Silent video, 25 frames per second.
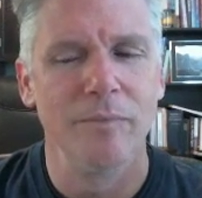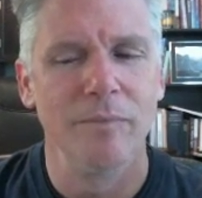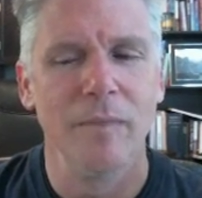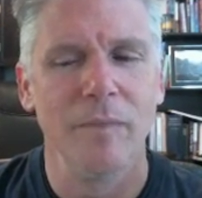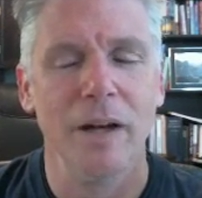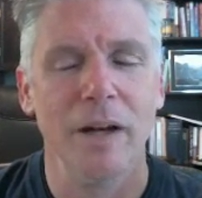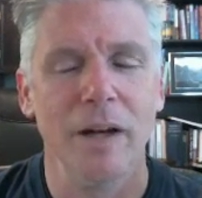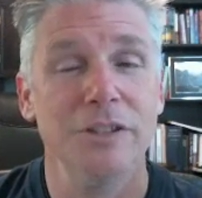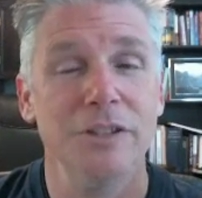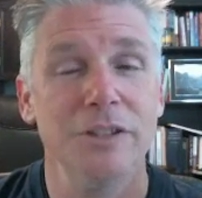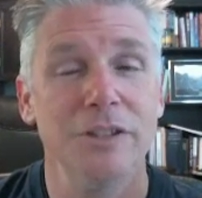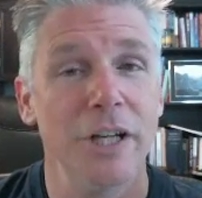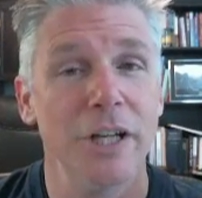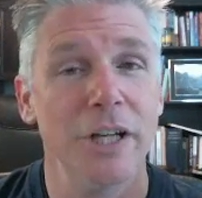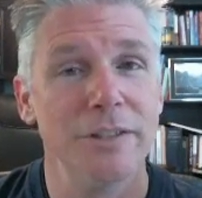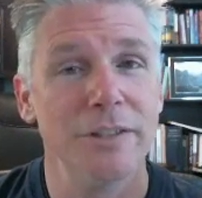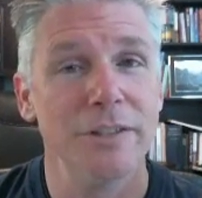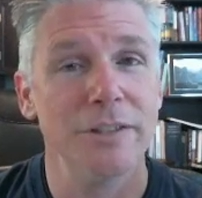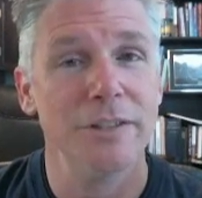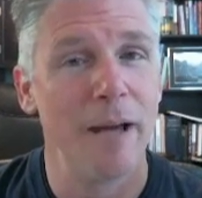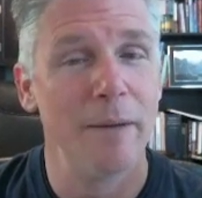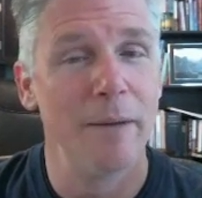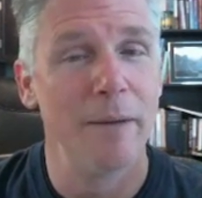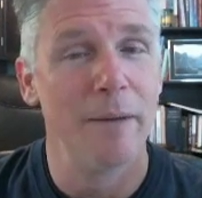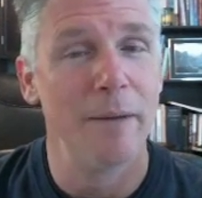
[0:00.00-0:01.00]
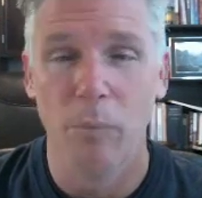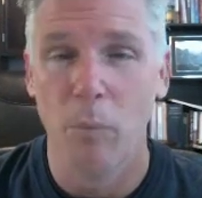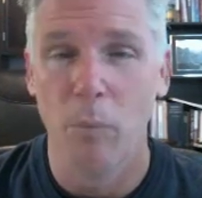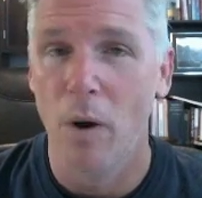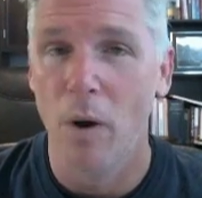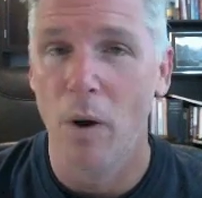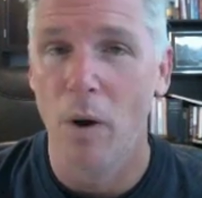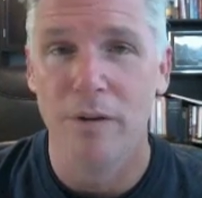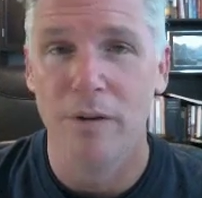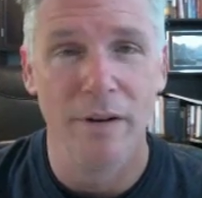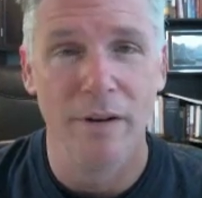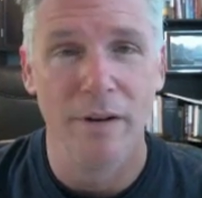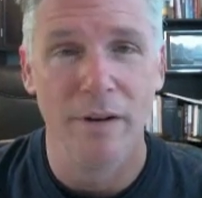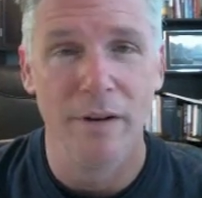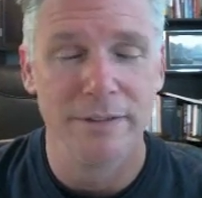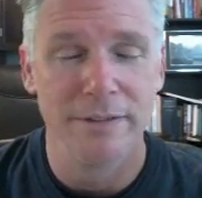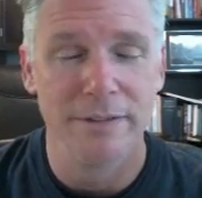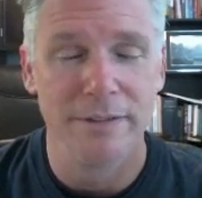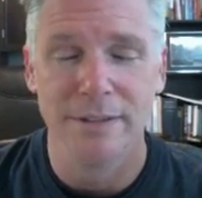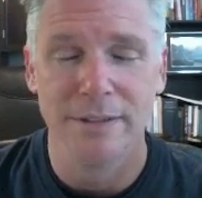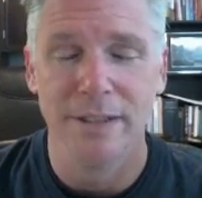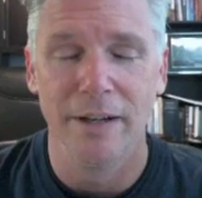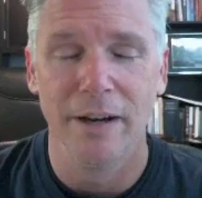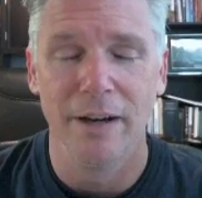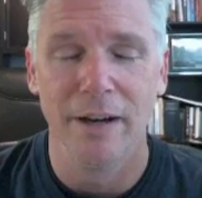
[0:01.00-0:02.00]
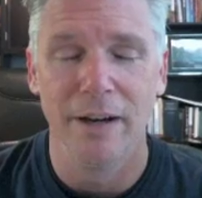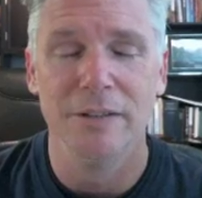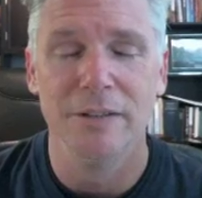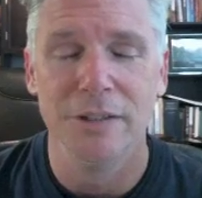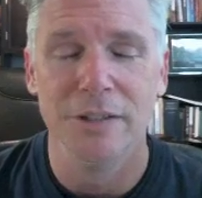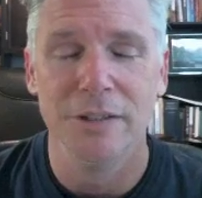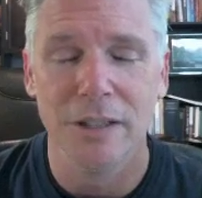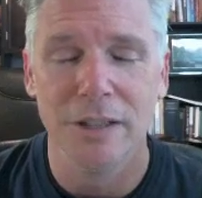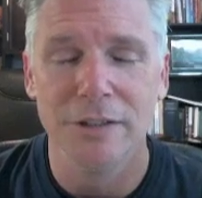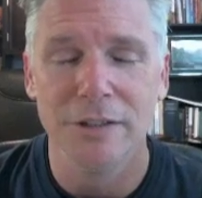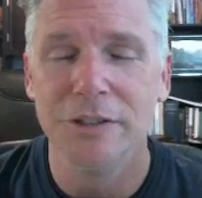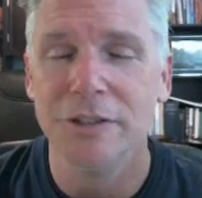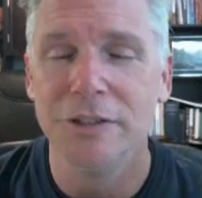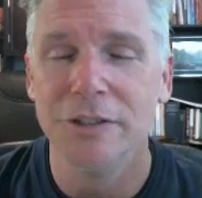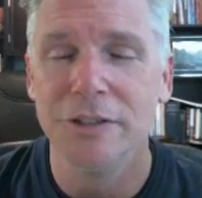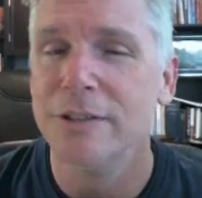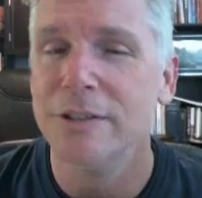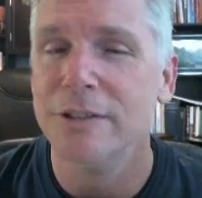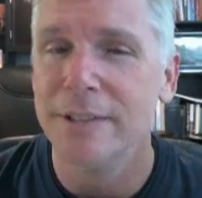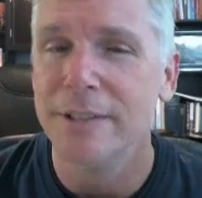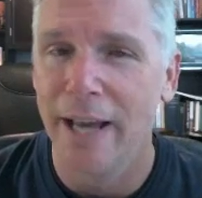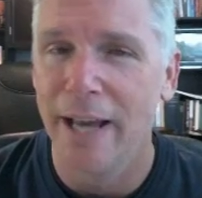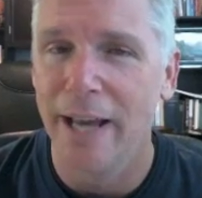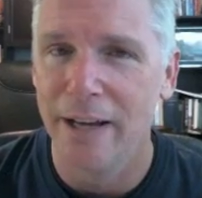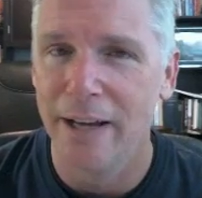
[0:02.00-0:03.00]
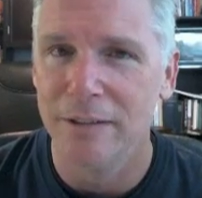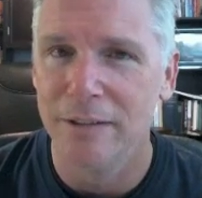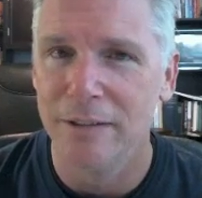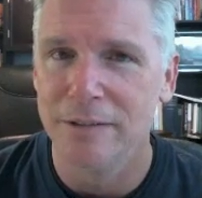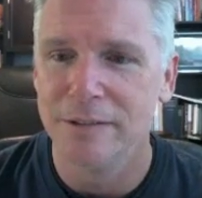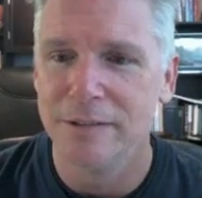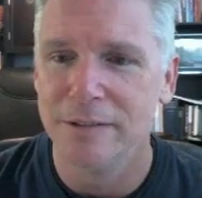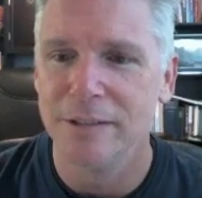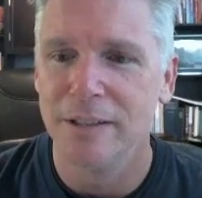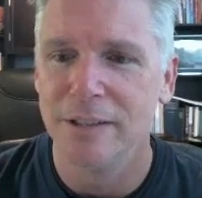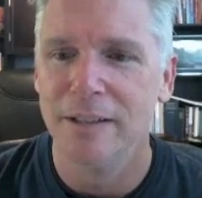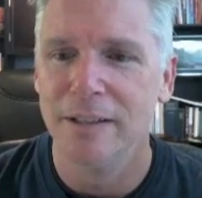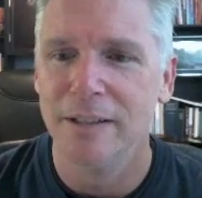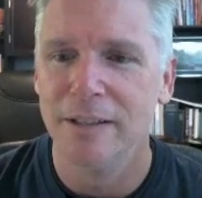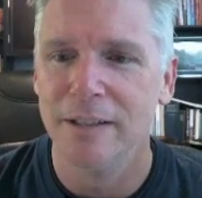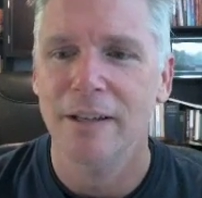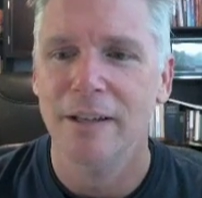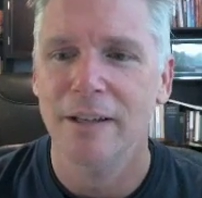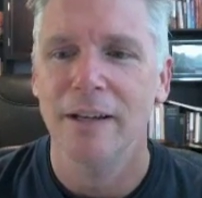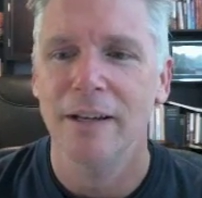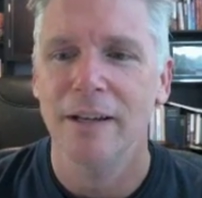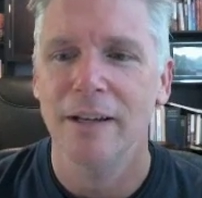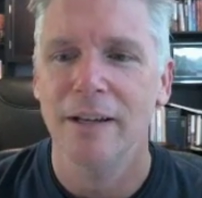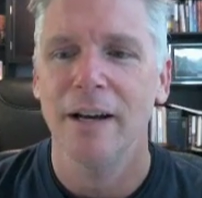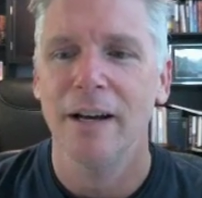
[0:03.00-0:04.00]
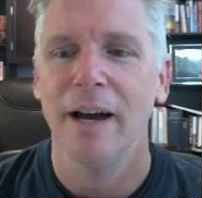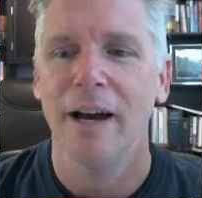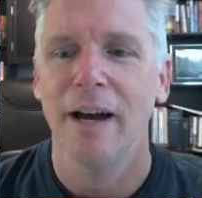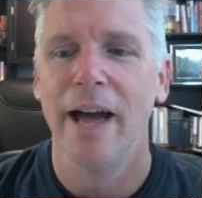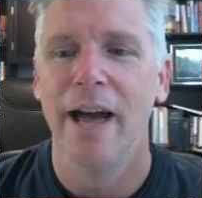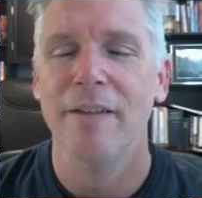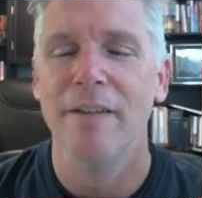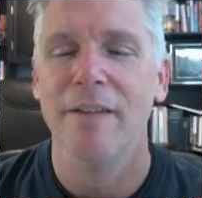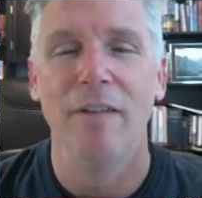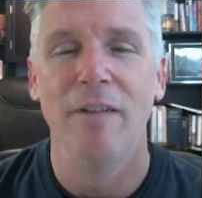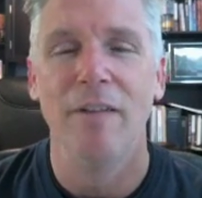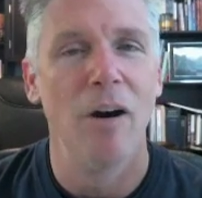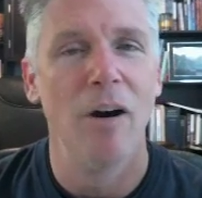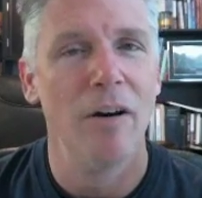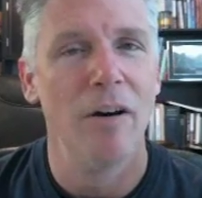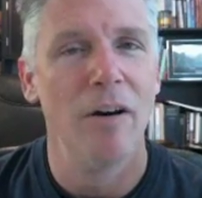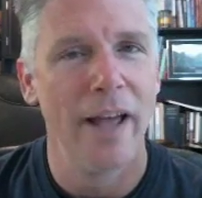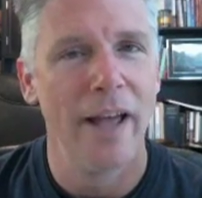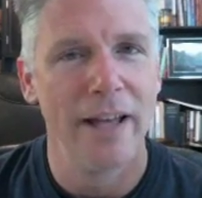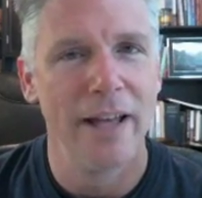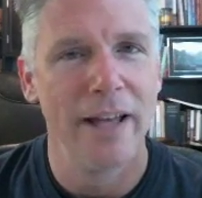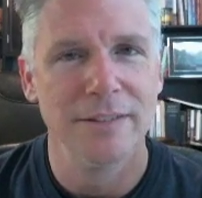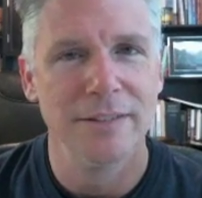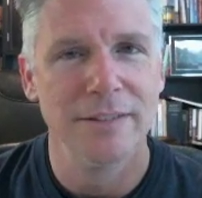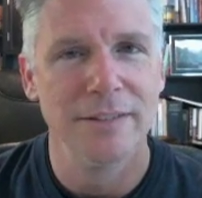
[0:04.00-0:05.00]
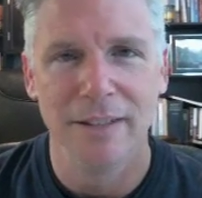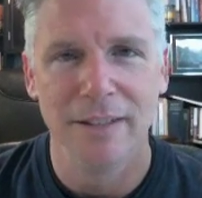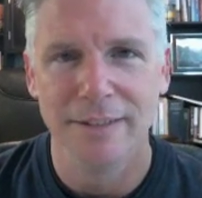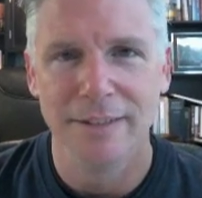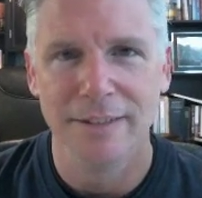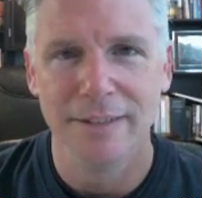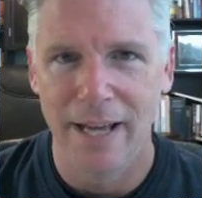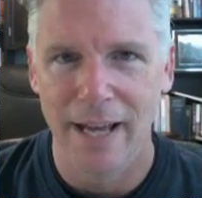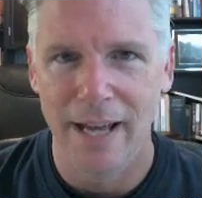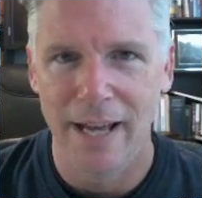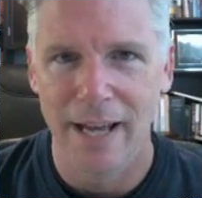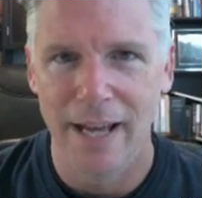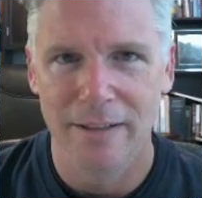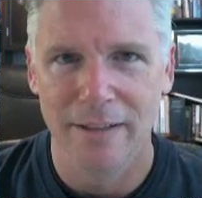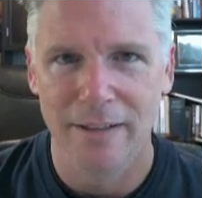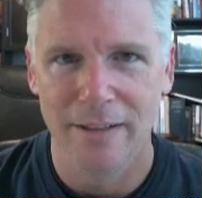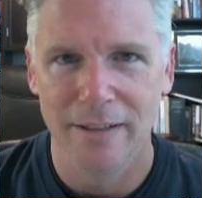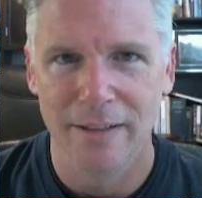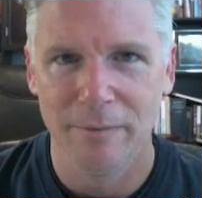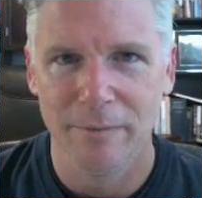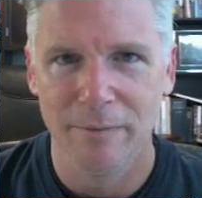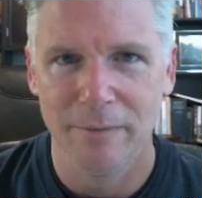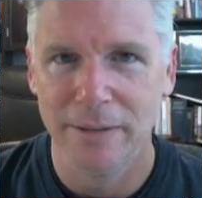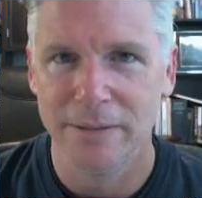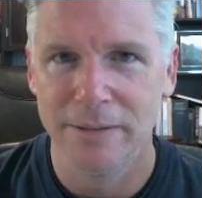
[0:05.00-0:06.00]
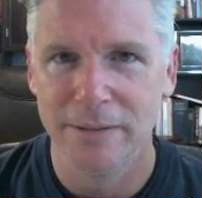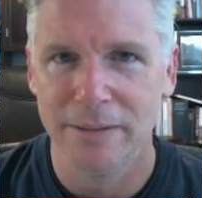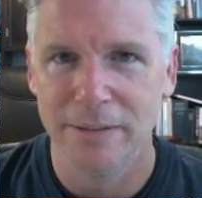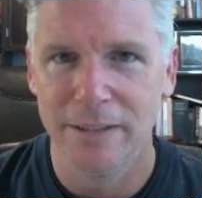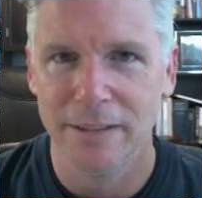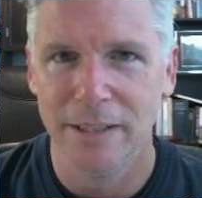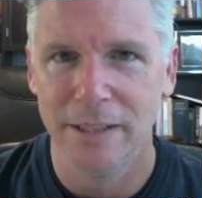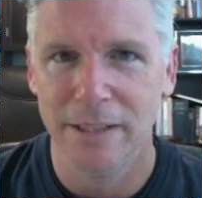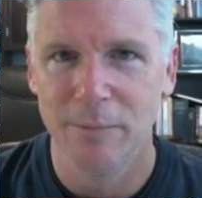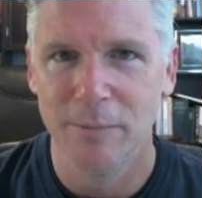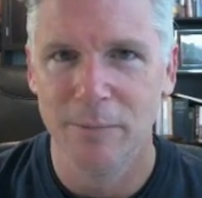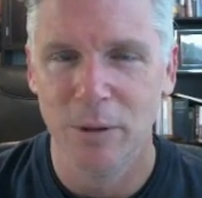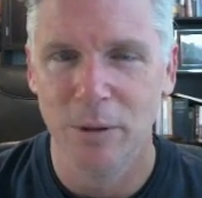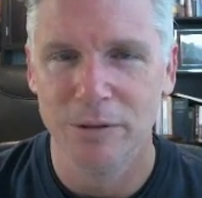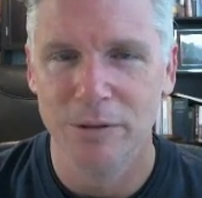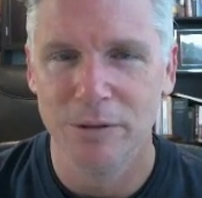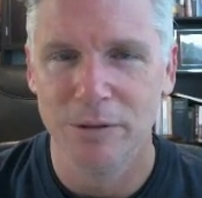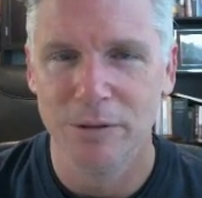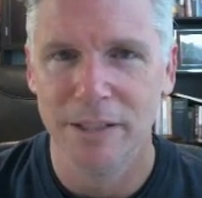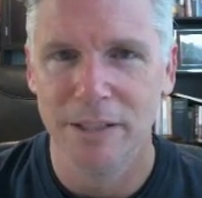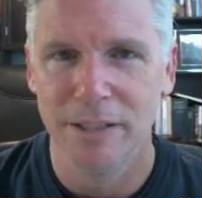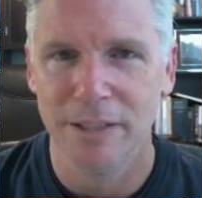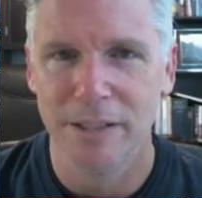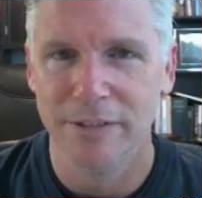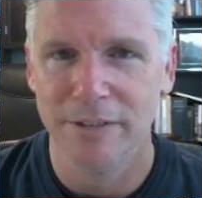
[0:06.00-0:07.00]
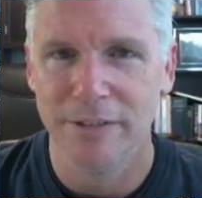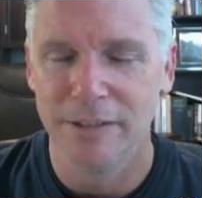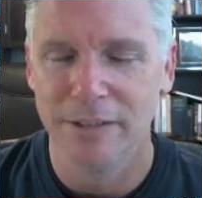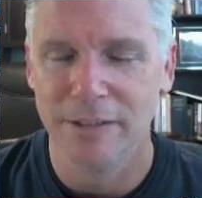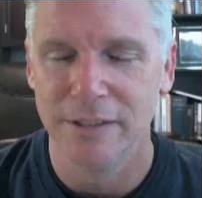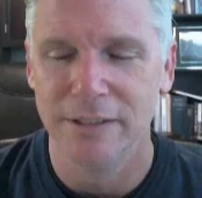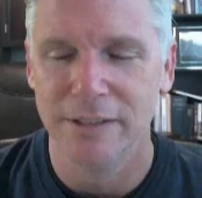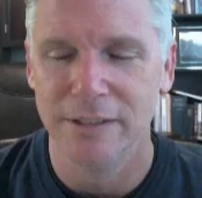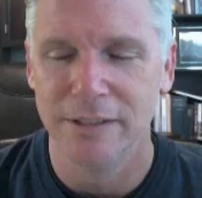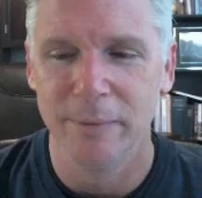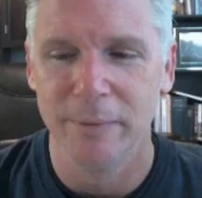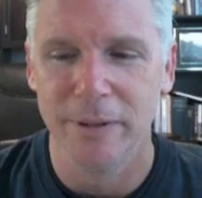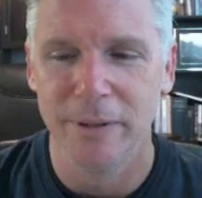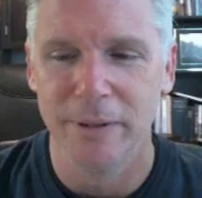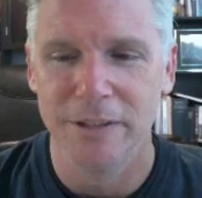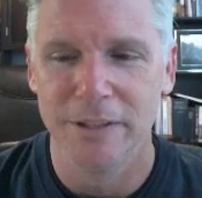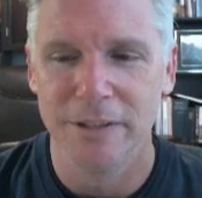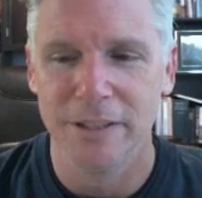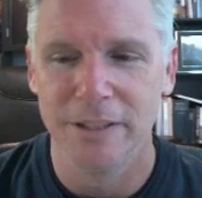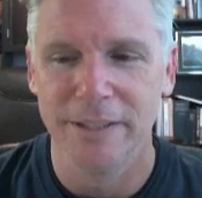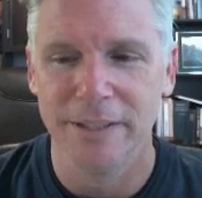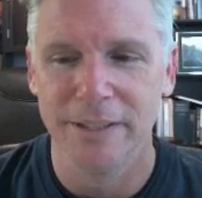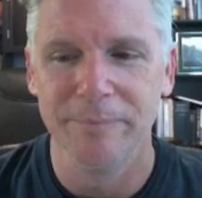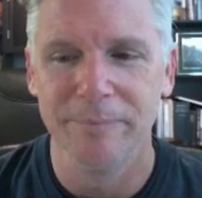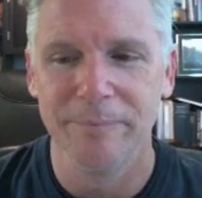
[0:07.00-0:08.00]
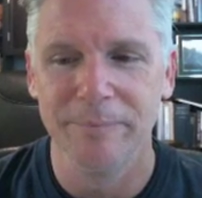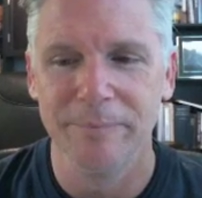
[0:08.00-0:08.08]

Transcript: Adjust, water references here, adjust your sails, have all hands on deck, mentally, emotionally, physically, spiritually.